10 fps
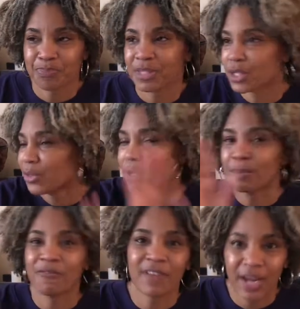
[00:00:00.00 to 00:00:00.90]
So there
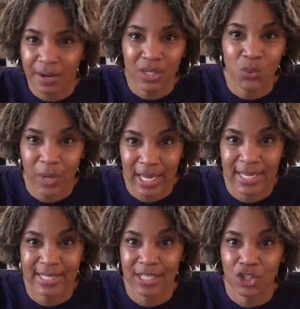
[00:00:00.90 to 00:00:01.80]
are various
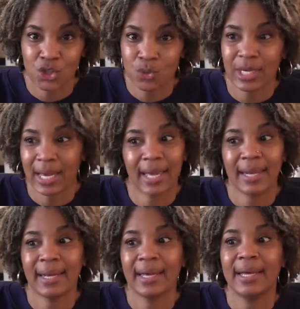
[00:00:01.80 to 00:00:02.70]
ways that you
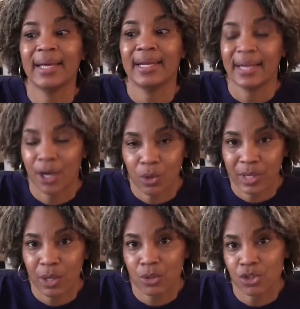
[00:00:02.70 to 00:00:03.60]
can narrow
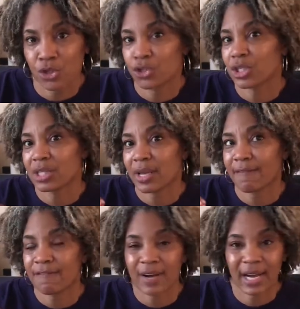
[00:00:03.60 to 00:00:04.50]
down your searches
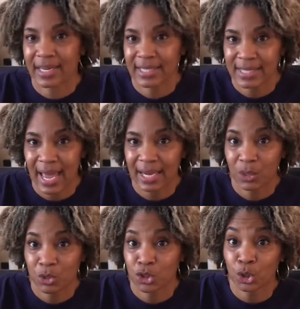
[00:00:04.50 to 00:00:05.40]
and find exactly
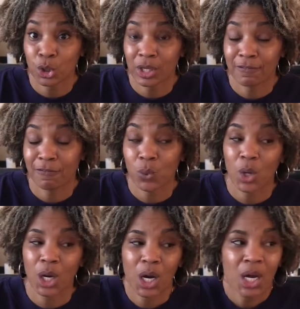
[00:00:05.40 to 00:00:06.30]
what you're looking
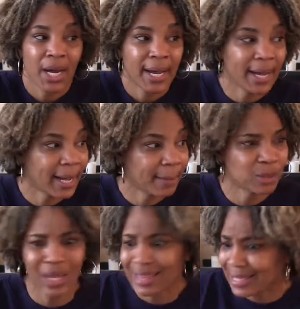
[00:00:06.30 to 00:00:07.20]
for.
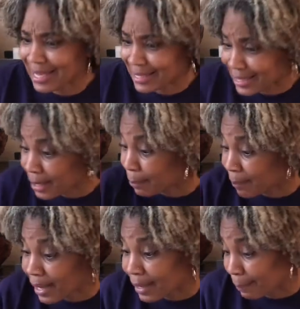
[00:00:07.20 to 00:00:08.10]
So I think that's it.
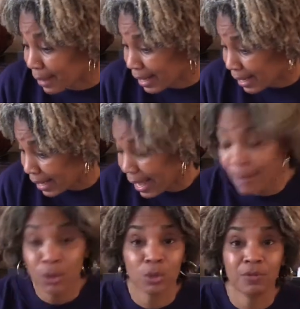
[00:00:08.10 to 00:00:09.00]
But my
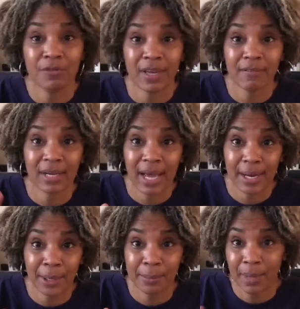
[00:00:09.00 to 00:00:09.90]
absolute favorite
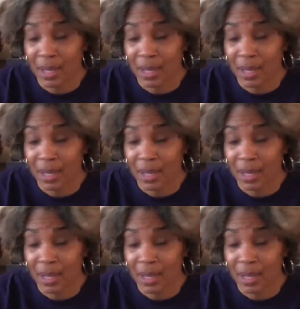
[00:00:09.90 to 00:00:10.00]
item